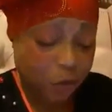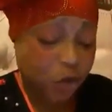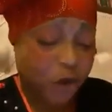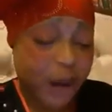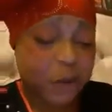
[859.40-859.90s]

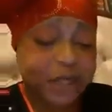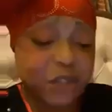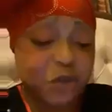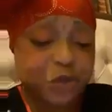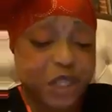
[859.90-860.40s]
sorry, I
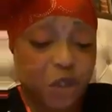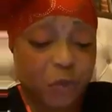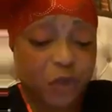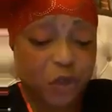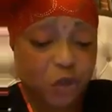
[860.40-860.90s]
wanted to read
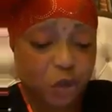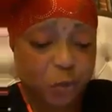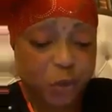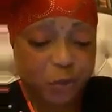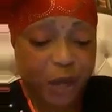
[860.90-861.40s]
something to
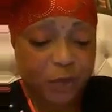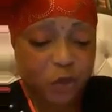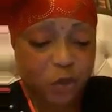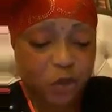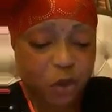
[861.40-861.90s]
you people. I'm
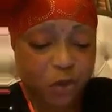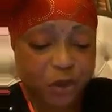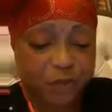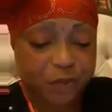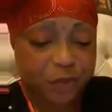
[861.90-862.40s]
so
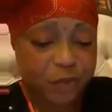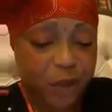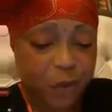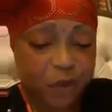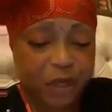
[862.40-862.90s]
sorry.
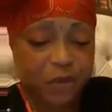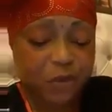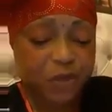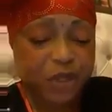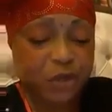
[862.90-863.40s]
I wanted
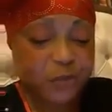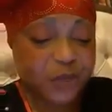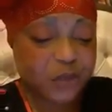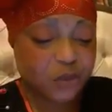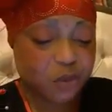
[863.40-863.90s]
to read
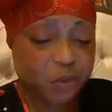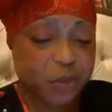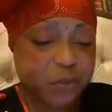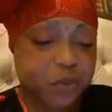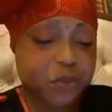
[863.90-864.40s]
something to you
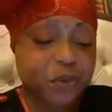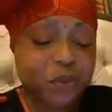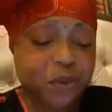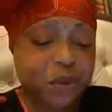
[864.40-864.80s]
people.